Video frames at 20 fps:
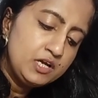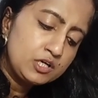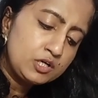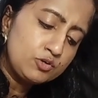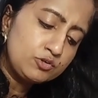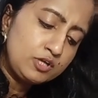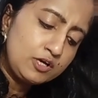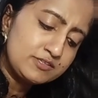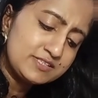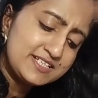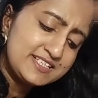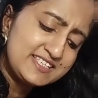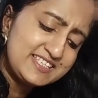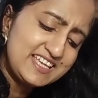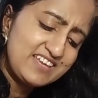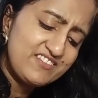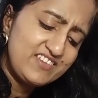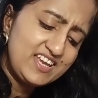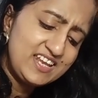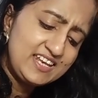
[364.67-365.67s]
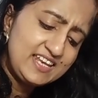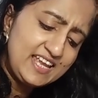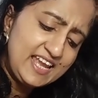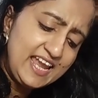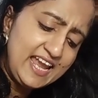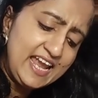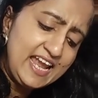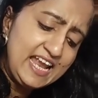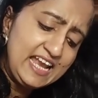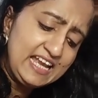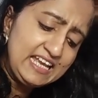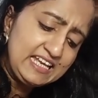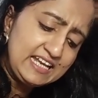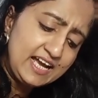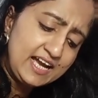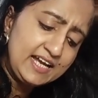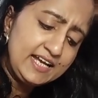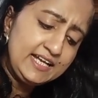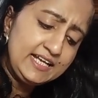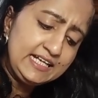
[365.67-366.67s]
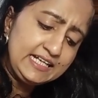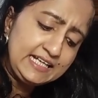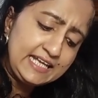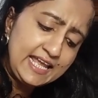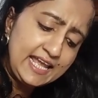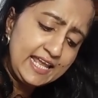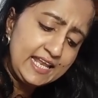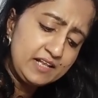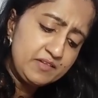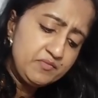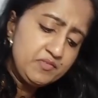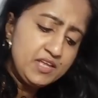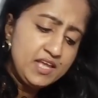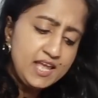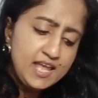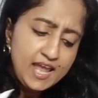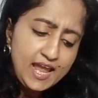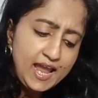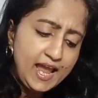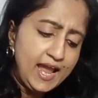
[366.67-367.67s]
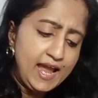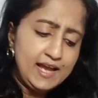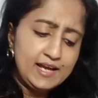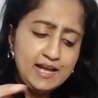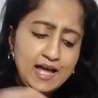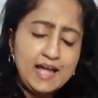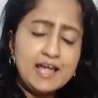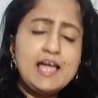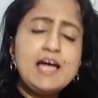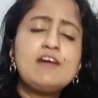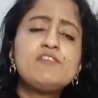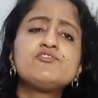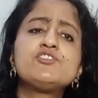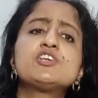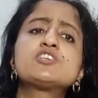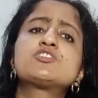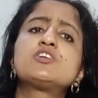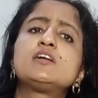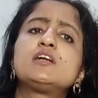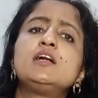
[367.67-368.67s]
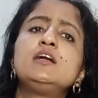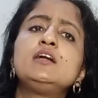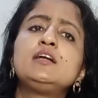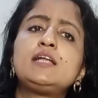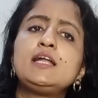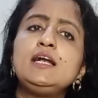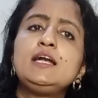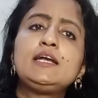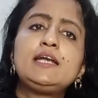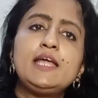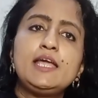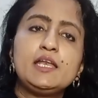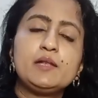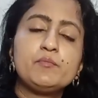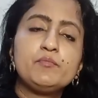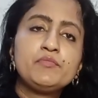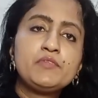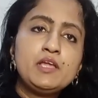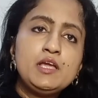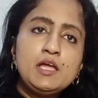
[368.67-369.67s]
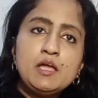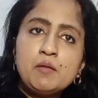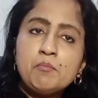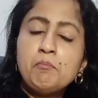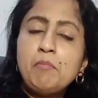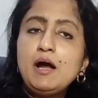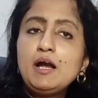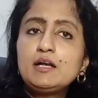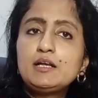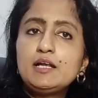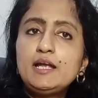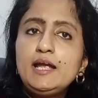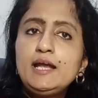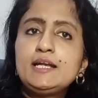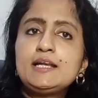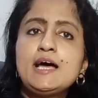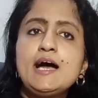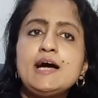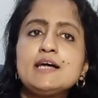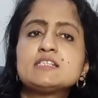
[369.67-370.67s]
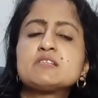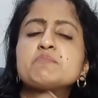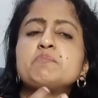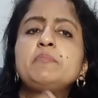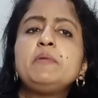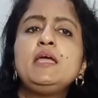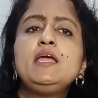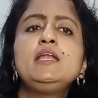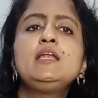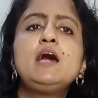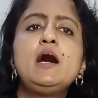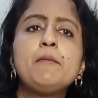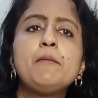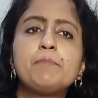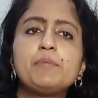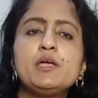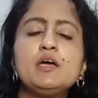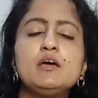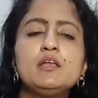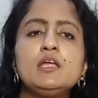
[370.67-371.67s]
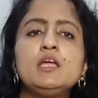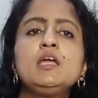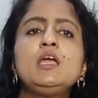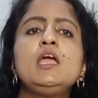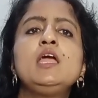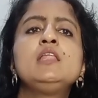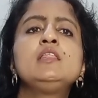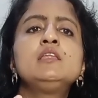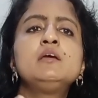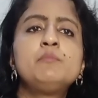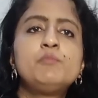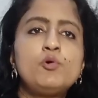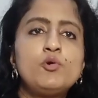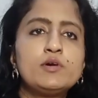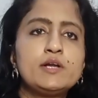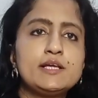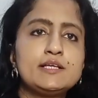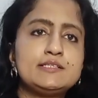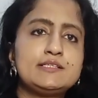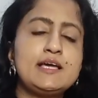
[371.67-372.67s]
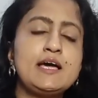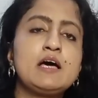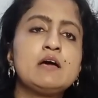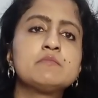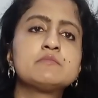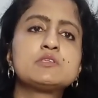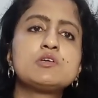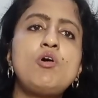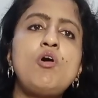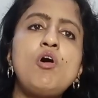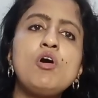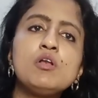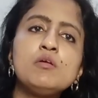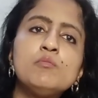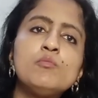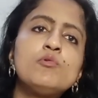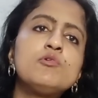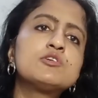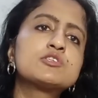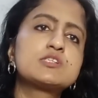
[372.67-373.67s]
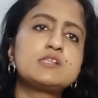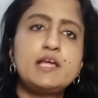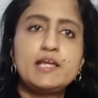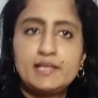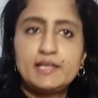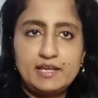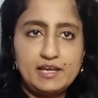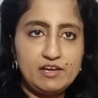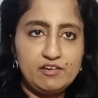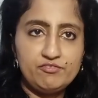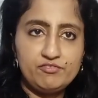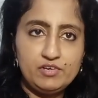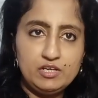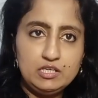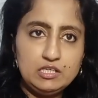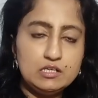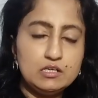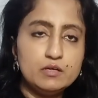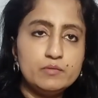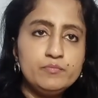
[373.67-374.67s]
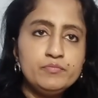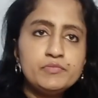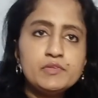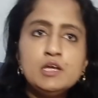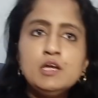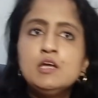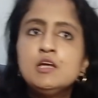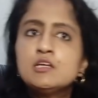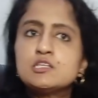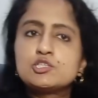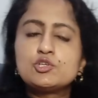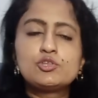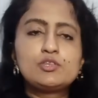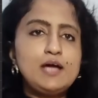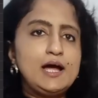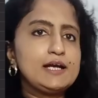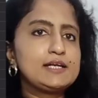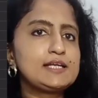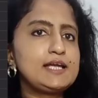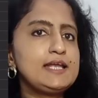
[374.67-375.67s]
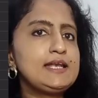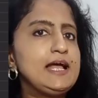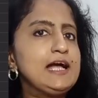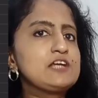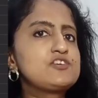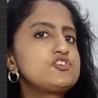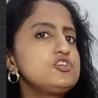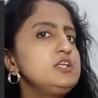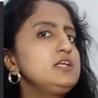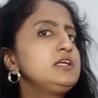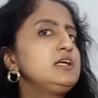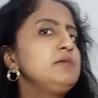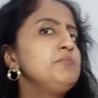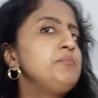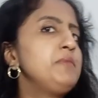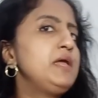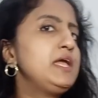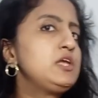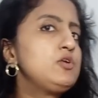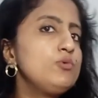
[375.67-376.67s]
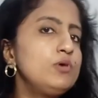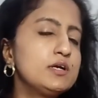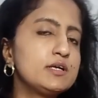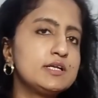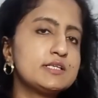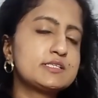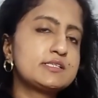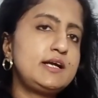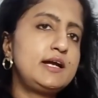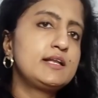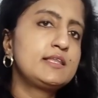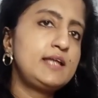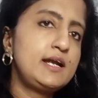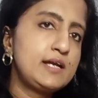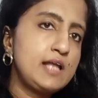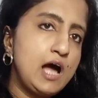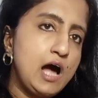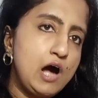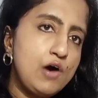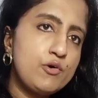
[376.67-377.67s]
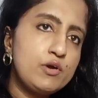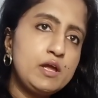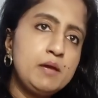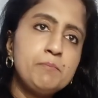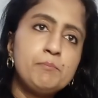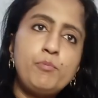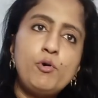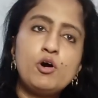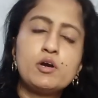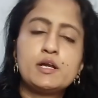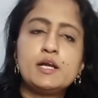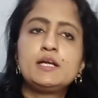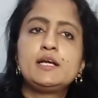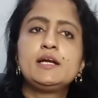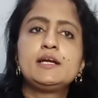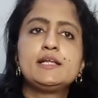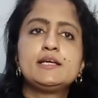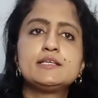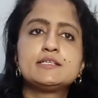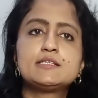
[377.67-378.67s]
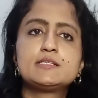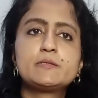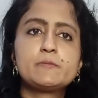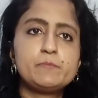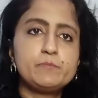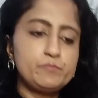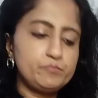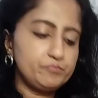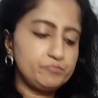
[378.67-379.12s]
2007, 8, 9, 10, and I have just written till 10. But it has been appearing in the board exams almost like every year. So that can actually make you understand that how important it is,